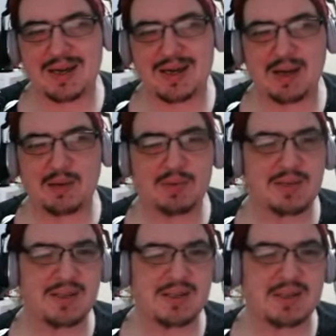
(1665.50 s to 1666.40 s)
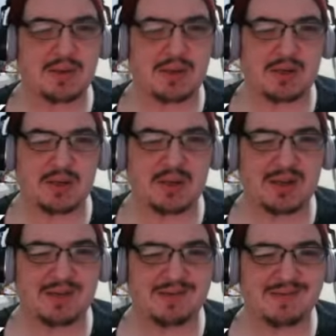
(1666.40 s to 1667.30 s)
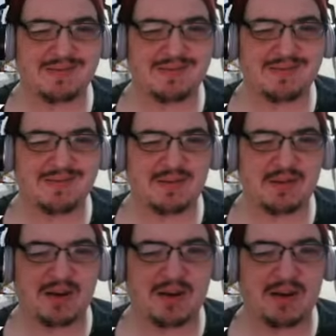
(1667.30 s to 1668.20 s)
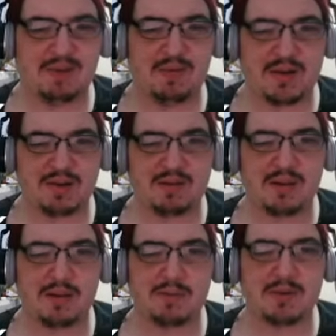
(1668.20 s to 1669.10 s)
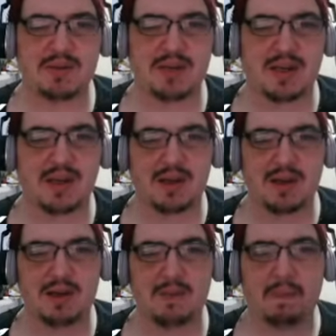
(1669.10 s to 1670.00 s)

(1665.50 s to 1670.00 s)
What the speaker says: I wouldn't consider that cheating, right? If the developer is like, hey,